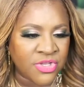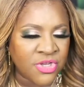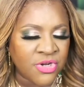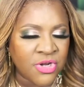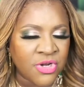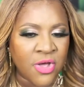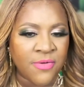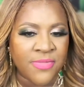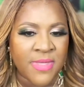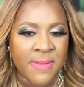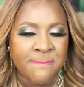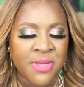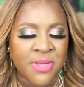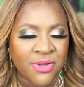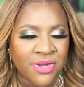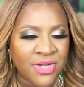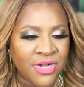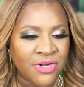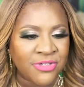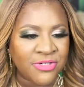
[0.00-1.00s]
you know that
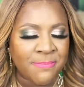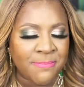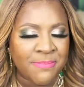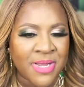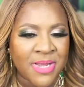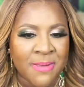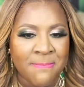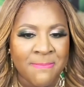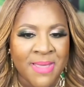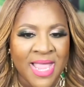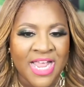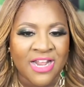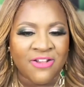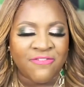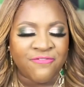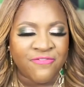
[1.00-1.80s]
millionaires are being made